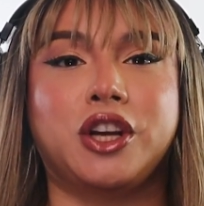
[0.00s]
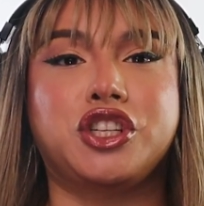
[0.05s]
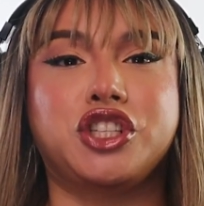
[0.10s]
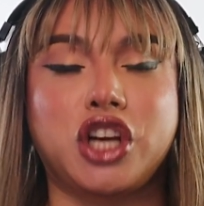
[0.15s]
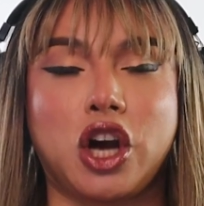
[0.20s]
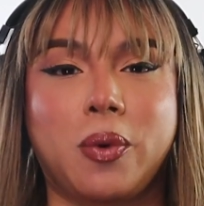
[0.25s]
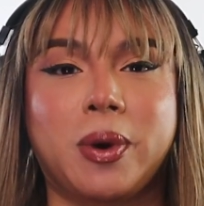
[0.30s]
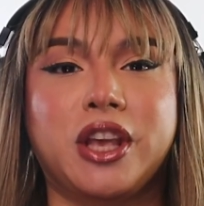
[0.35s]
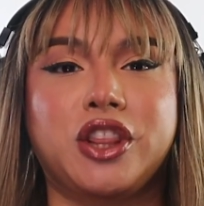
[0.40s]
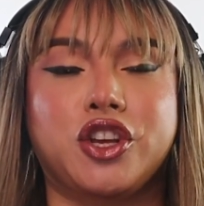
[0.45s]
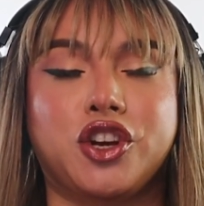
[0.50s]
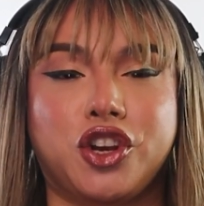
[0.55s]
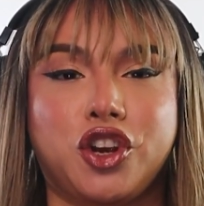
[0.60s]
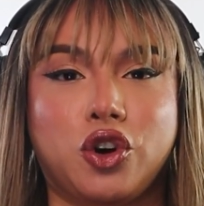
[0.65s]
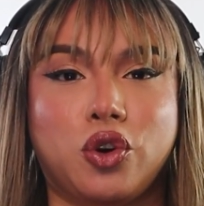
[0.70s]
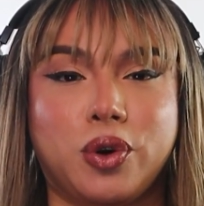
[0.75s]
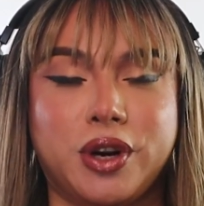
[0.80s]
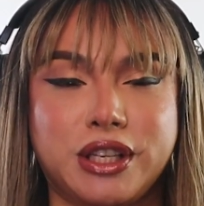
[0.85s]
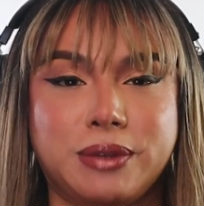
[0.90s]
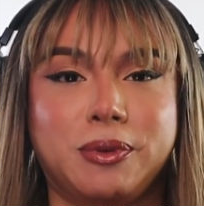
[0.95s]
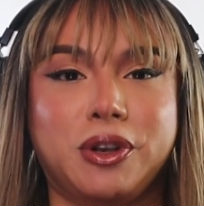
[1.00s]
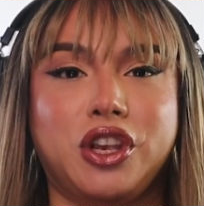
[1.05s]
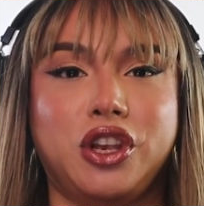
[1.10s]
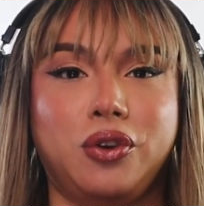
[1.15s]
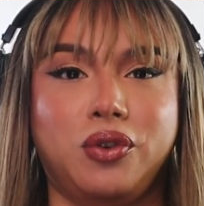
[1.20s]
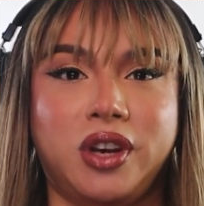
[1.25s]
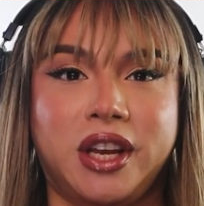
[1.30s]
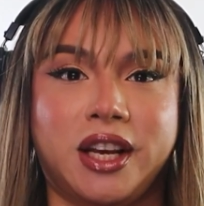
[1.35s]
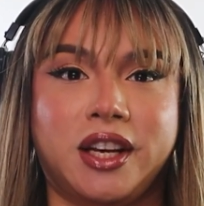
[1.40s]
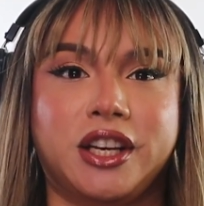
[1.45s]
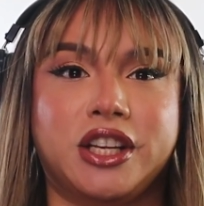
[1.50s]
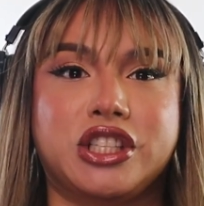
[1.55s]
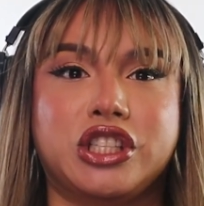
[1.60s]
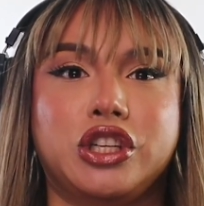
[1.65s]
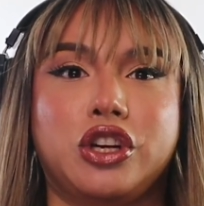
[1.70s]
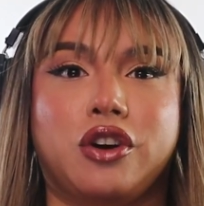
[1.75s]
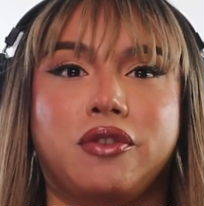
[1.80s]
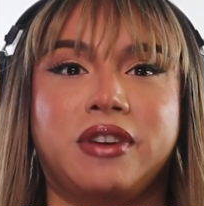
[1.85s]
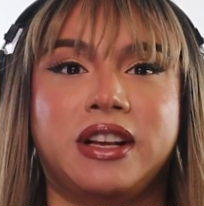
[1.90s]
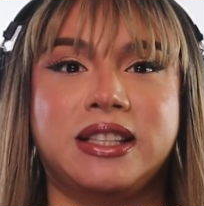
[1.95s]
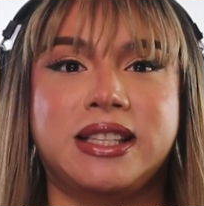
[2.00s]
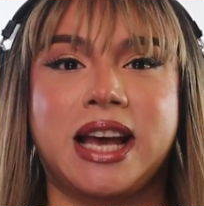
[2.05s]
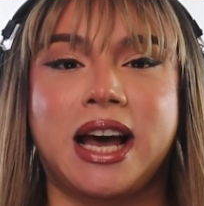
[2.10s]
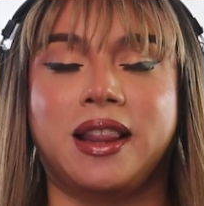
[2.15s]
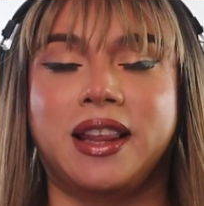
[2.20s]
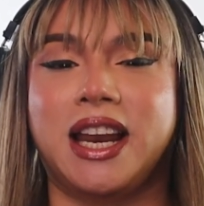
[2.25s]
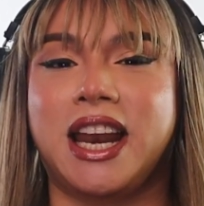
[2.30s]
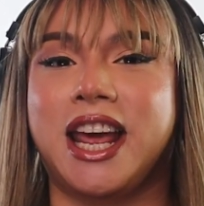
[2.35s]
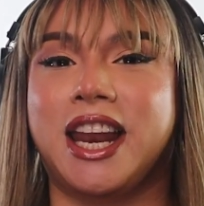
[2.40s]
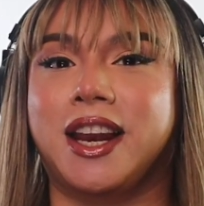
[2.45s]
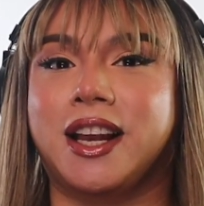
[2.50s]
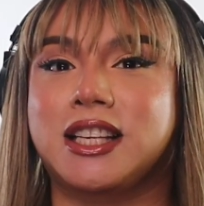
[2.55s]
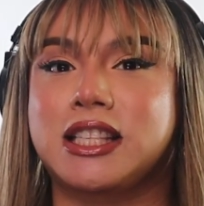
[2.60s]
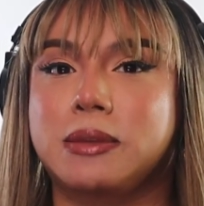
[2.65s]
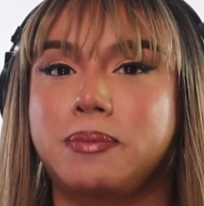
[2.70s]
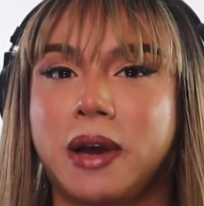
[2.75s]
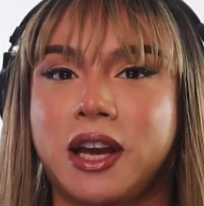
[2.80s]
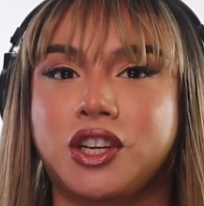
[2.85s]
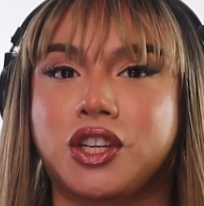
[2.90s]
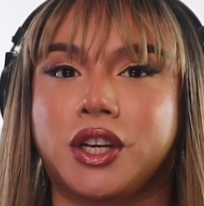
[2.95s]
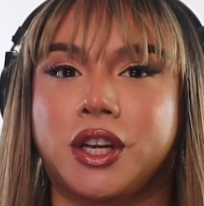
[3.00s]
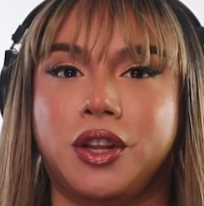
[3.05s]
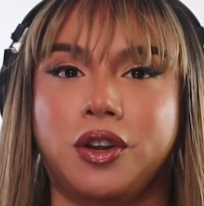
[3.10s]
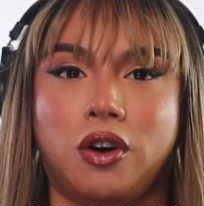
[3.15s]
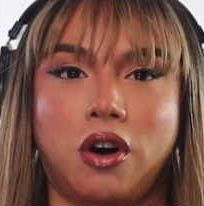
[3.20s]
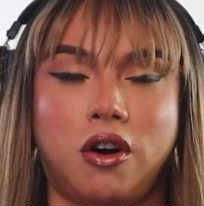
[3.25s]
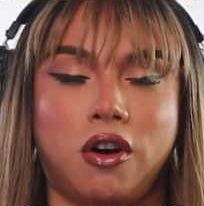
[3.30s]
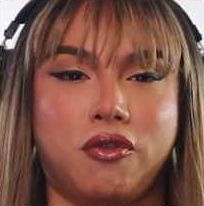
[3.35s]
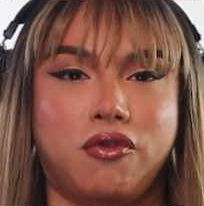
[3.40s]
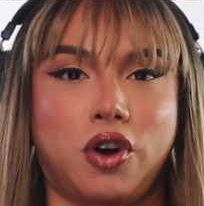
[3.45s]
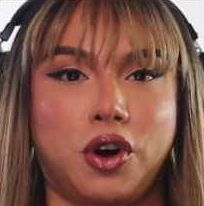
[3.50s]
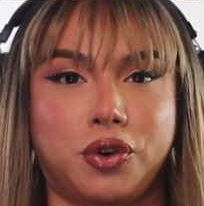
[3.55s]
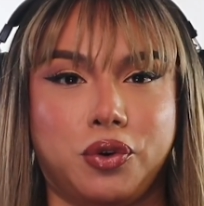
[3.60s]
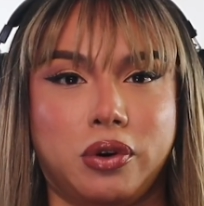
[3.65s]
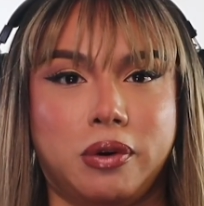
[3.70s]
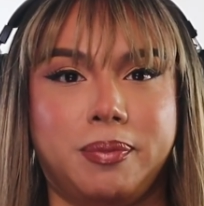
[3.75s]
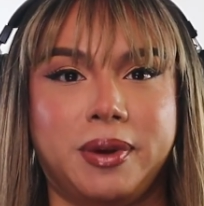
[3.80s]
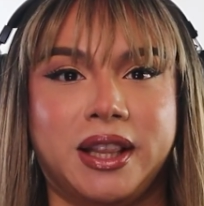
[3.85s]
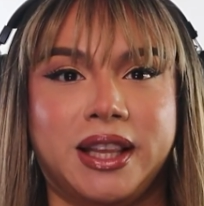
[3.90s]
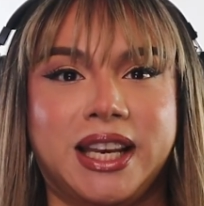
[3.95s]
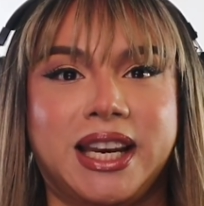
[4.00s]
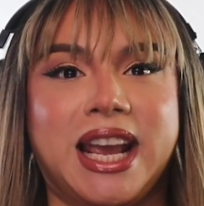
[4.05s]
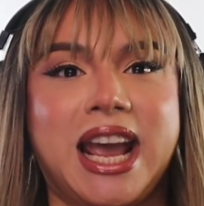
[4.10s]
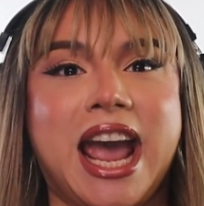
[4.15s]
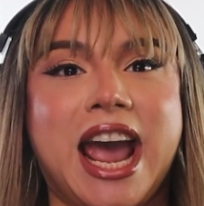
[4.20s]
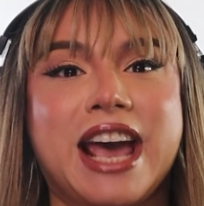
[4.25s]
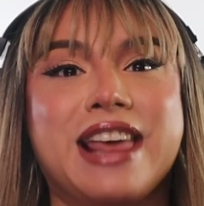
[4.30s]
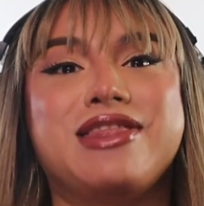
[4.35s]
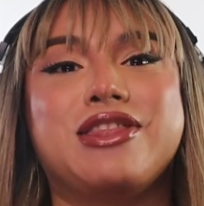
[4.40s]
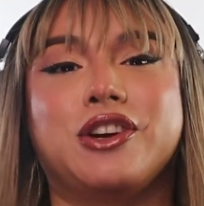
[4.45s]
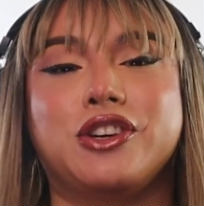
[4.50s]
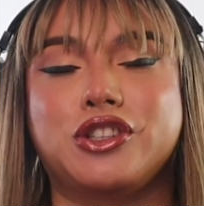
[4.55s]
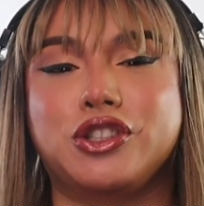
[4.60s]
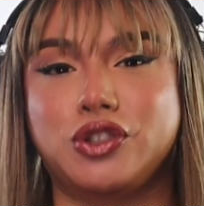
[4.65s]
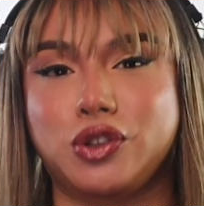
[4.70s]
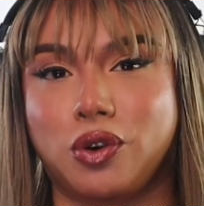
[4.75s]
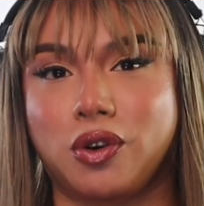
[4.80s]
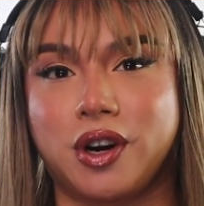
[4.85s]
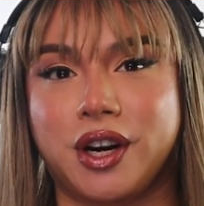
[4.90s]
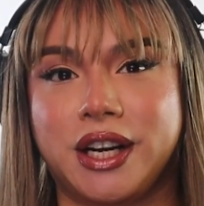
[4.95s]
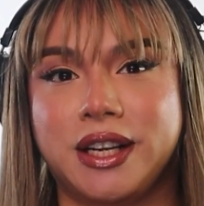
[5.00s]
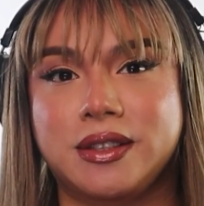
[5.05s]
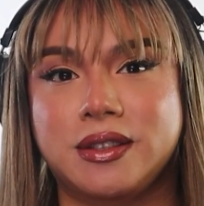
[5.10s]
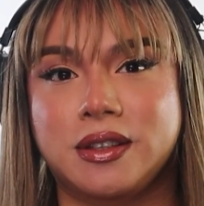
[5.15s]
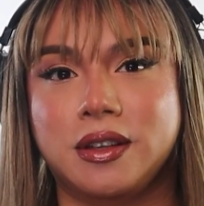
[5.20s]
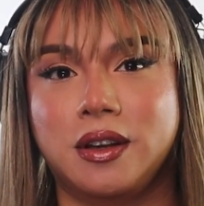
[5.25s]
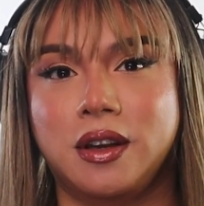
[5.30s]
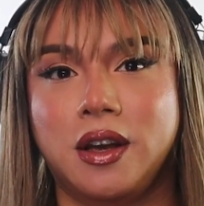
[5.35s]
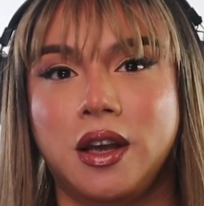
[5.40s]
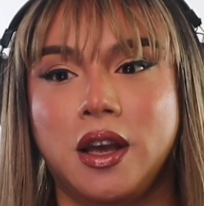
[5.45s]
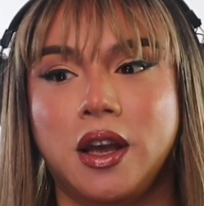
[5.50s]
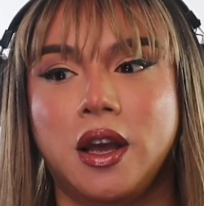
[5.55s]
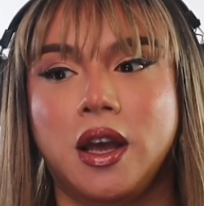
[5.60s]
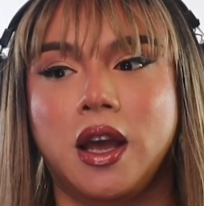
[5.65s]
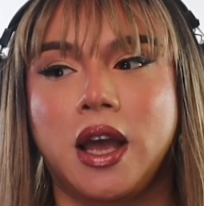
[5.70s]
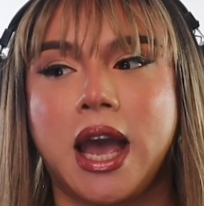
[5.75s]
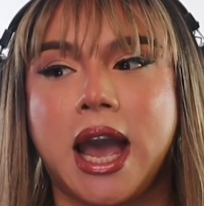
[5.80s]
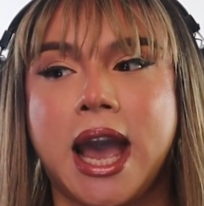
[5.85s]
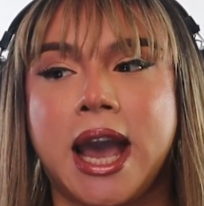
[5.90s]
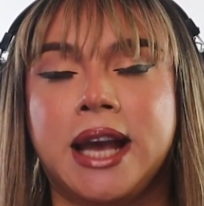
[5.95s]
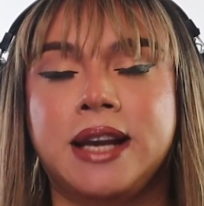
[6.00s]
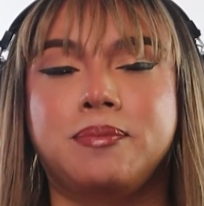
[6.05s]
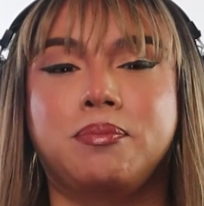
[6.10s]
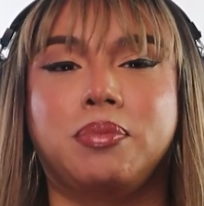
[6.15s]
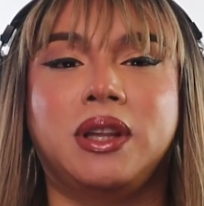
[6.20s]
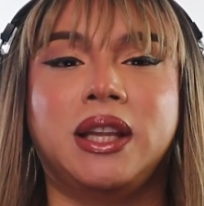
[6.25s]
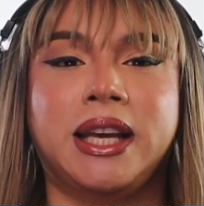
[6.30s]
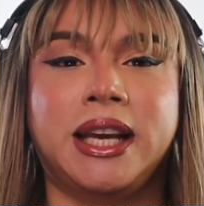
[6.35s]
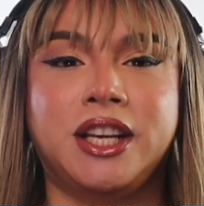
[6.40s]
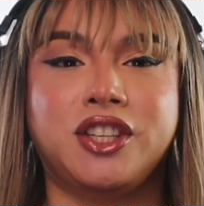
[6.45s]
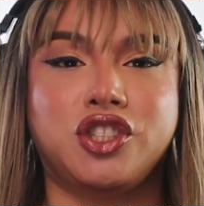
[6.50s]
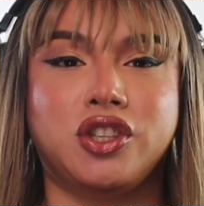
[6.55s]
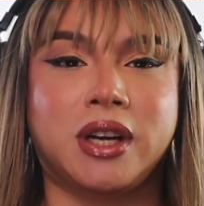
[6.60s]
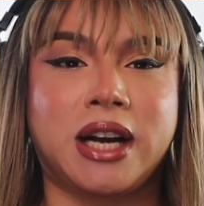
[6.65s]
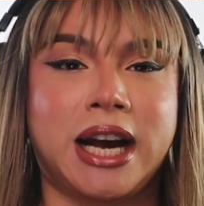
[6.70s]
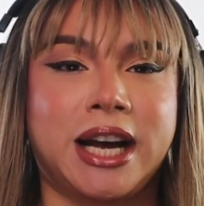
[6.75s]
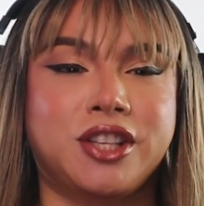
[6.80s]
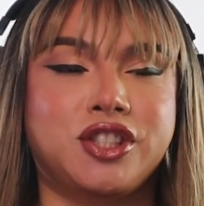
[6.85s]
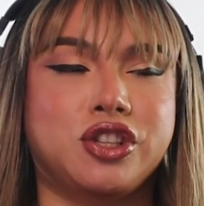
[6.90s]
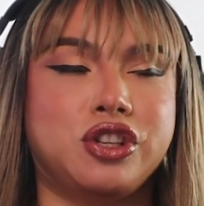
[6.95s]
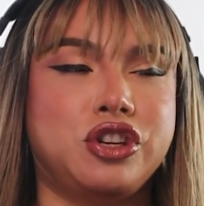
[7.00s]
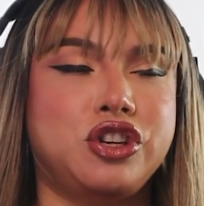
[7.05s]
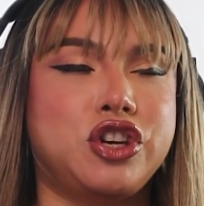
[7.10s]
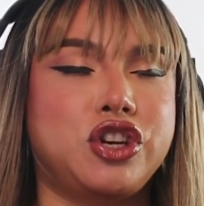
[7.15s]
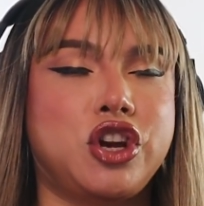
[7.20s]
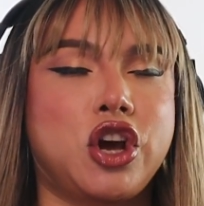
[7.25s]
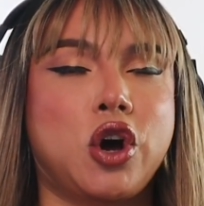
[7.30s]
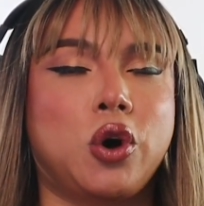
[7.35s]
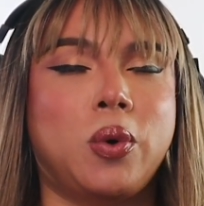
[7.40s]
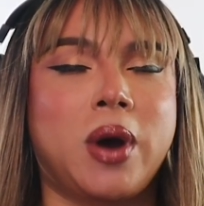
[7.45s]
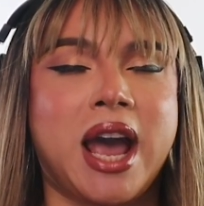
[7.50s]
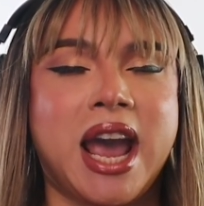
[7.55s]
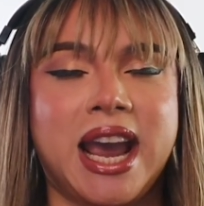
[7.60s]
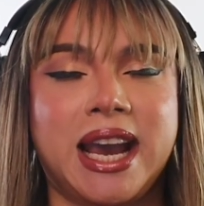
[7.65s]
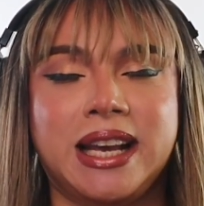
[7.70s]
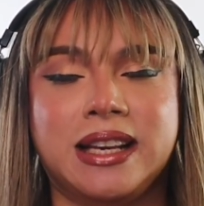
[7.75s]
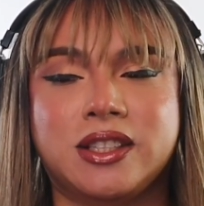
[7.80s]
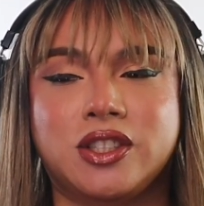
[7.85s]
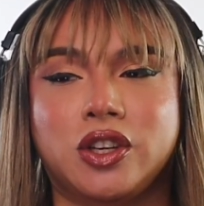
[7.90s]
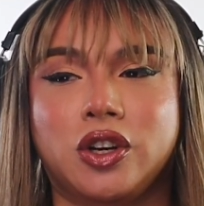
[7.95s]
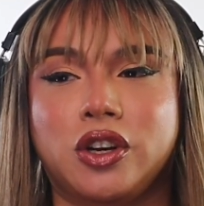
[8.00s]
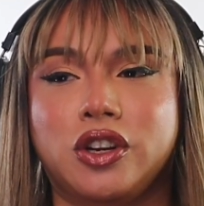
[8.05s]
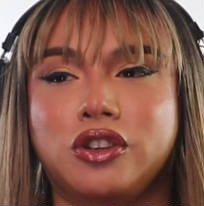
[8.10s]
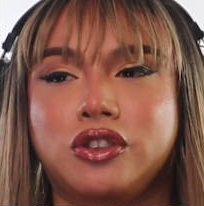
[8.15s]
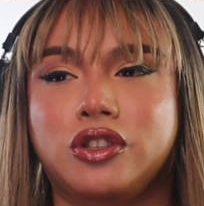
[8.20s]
showing their charisma, uniqueness, nerve, and talent, and especially their vulnerability and their stories. And please, you guys, no hate.